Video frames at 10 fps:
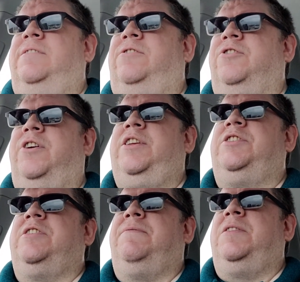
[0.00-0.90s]
Dirty
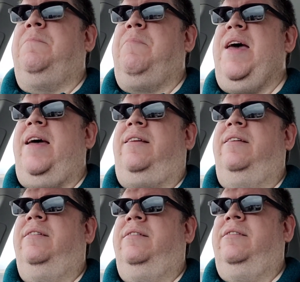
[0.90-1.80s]
stuff in the bed.
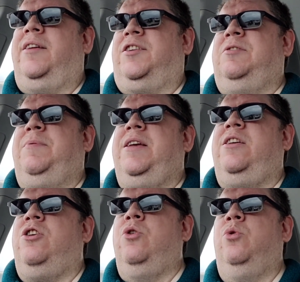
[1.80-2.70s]
It's actually
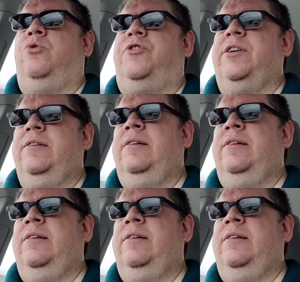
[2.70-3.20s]
being used.